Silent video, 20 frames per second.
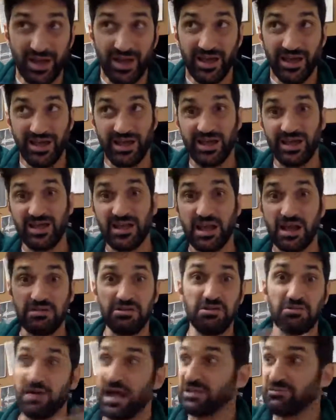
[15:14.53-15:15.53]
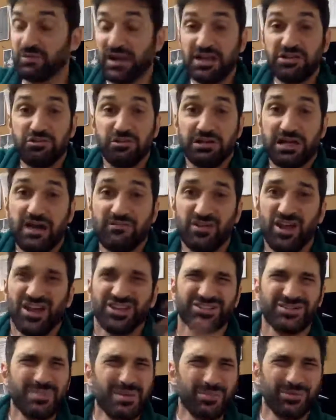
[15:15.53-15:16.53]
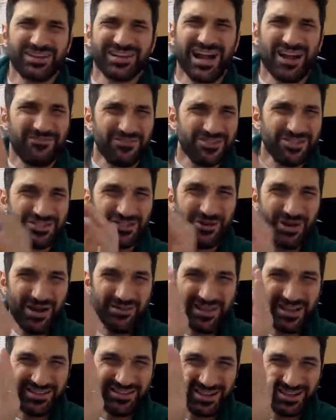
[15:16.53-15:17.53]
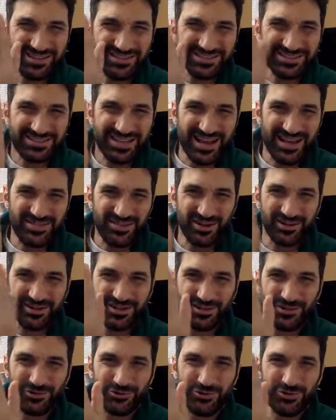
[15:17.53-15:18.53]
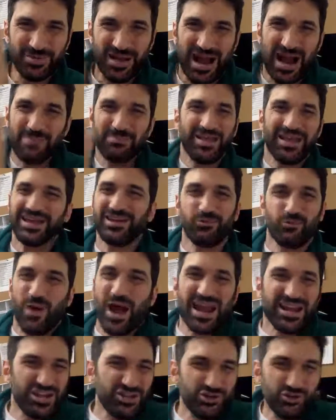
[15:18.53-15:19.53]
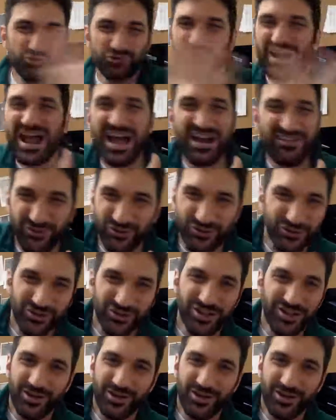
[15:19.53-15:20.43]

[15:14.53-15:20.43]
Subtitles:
And that's what I do at conferences. Some people at conferences, how they like stay in their little group. I'm like, why did you travel